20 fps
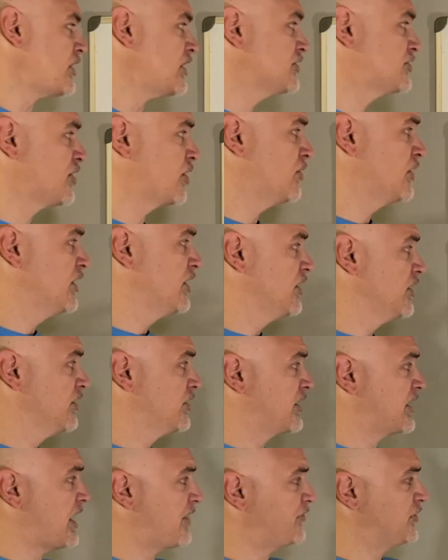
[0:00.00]
So
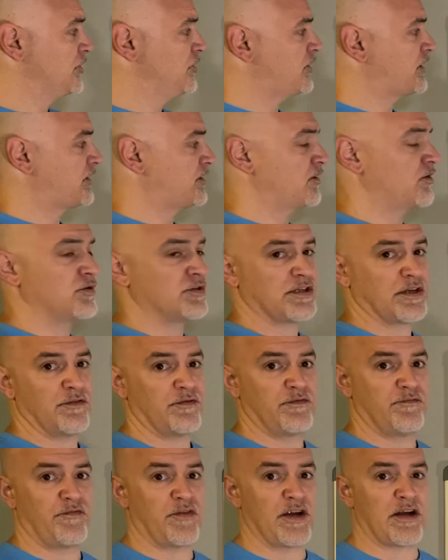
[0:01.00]
you're going to have to look at those
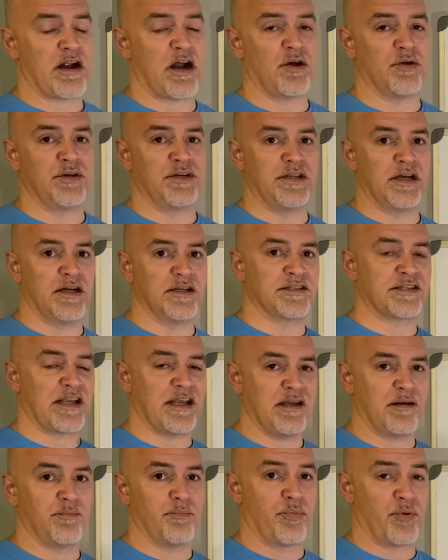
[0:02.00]
and figure out, does
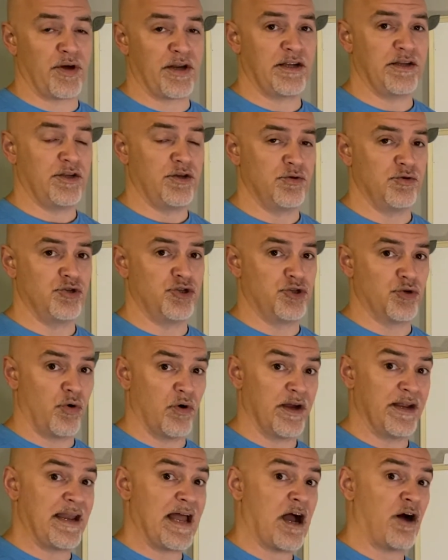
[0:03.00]
it bring you
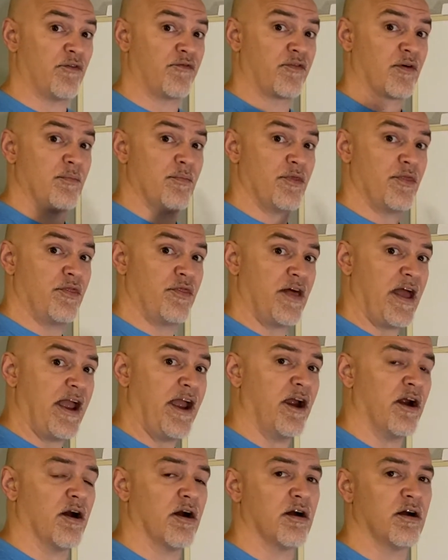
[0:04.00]
joy? Now from
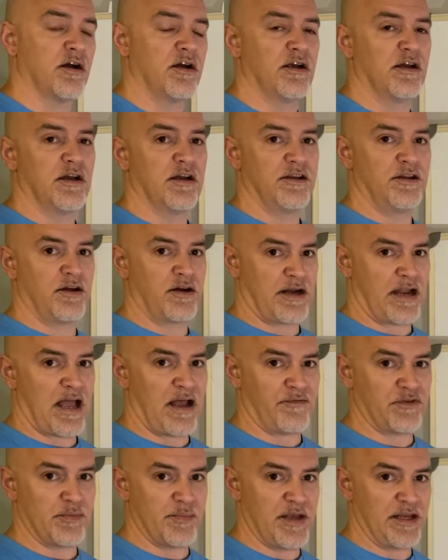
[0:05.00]
there, you're going to
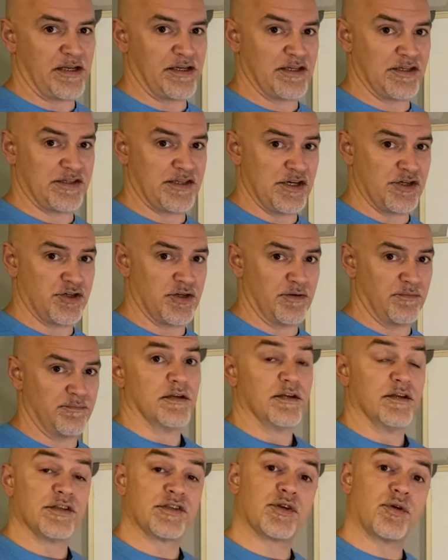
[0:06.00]
have to make a decision.
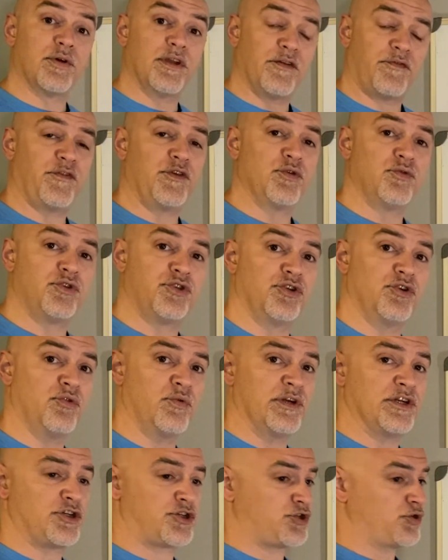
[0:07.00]
So if you
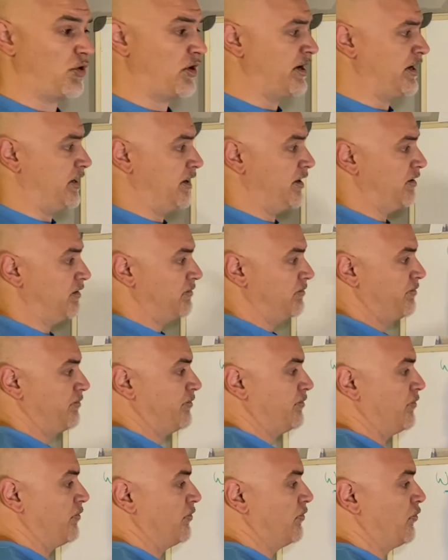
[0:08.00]
do enjoy it,
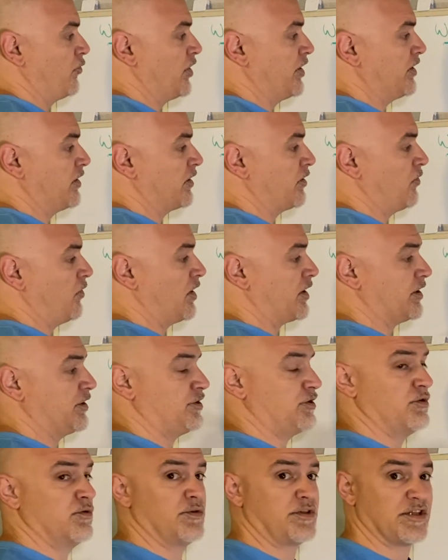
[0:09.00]
what you're going to want
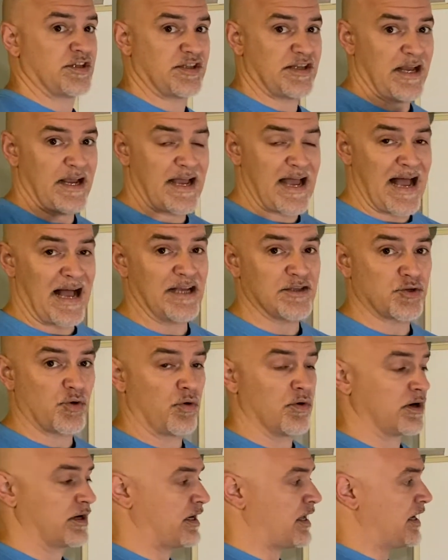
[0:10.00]
to do to stay as
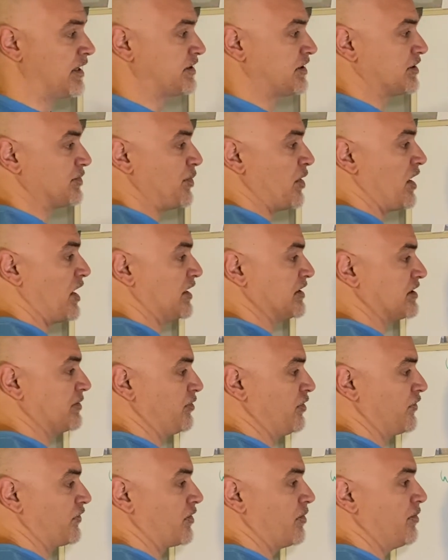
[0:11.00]
organized as
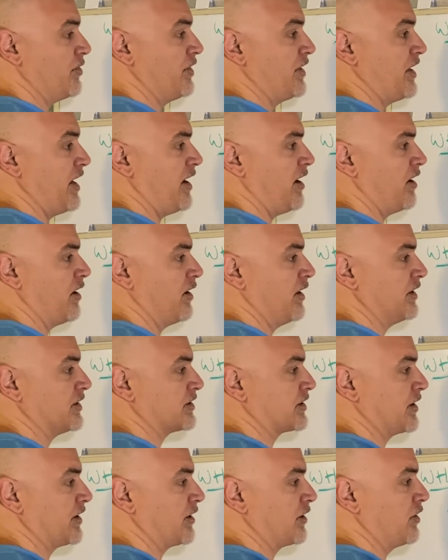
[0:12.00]
possible, from there, it's
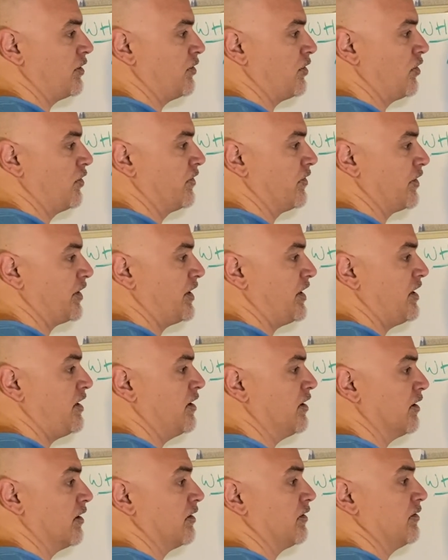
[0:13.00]
going to go over
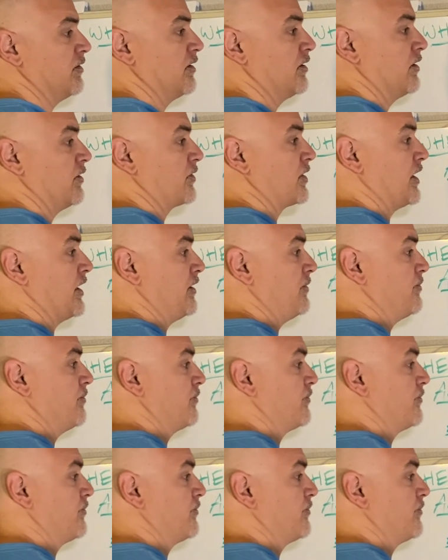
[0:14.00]
here, okay?